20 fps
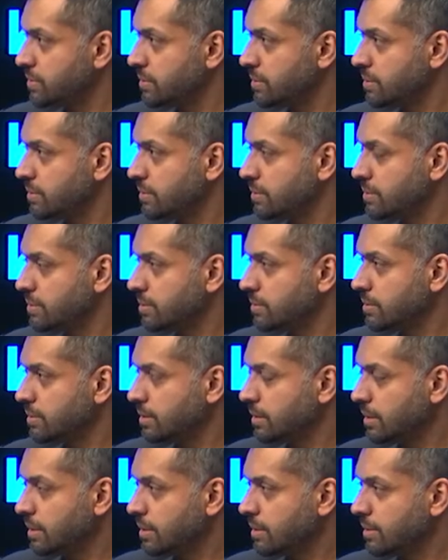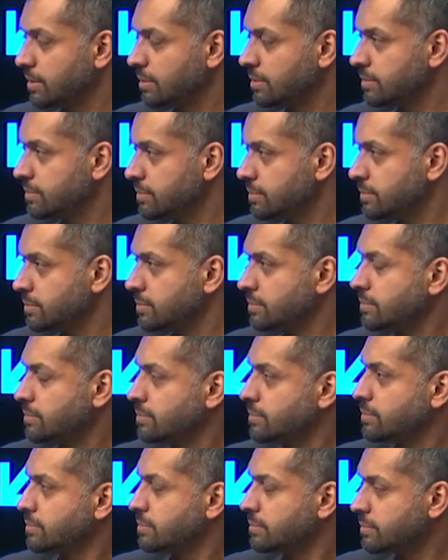
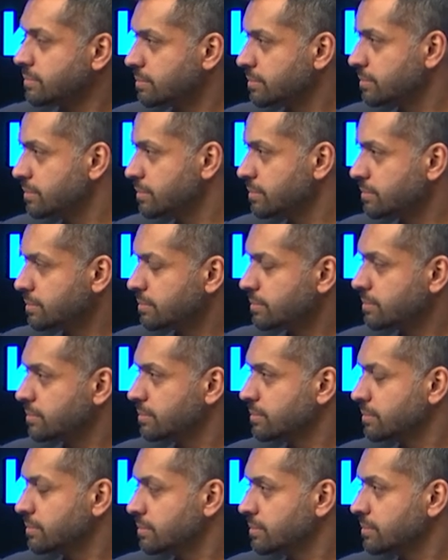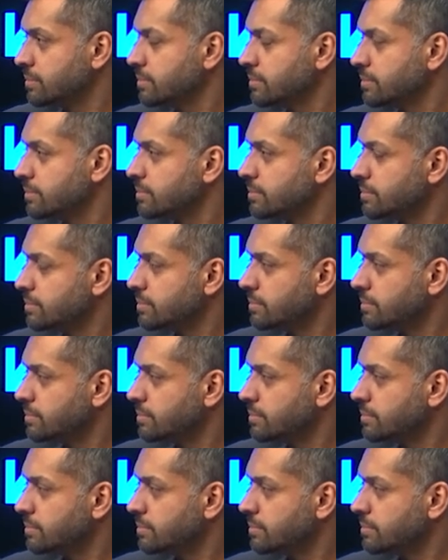No words are spoken by the person on screen.